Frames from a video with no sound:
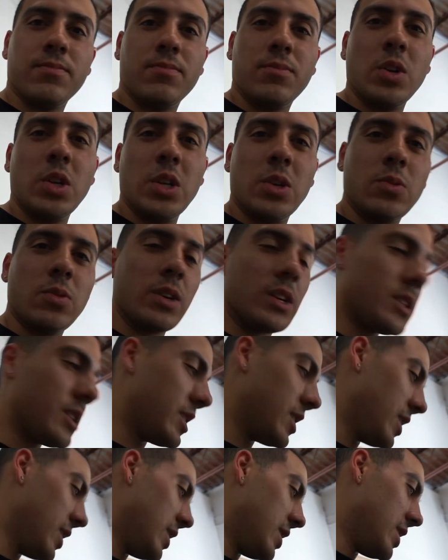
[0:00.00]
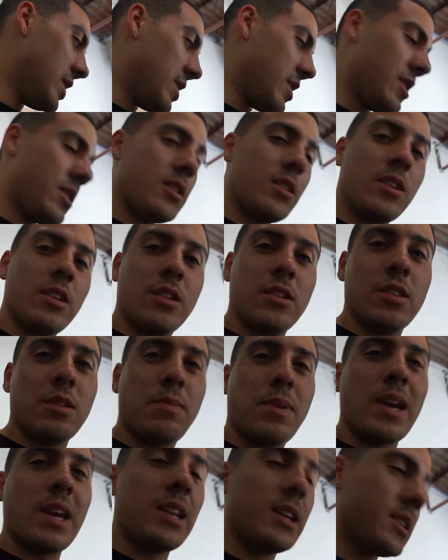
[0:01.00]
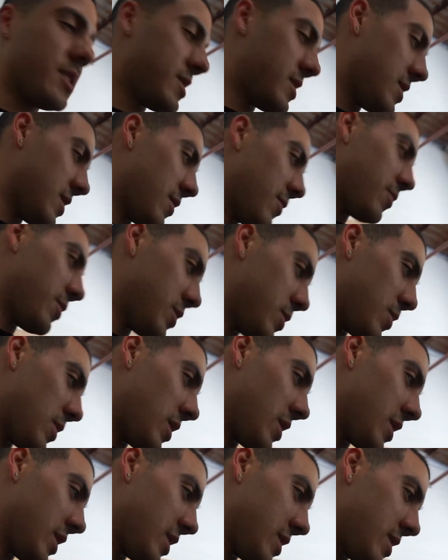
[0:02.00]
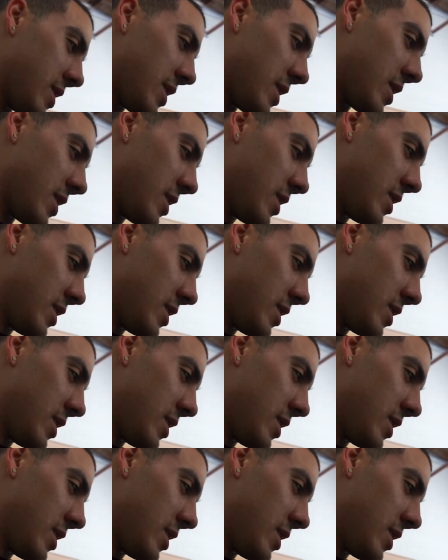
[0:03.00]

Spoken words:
pretty quickly. The painting and stuff is probably gonna take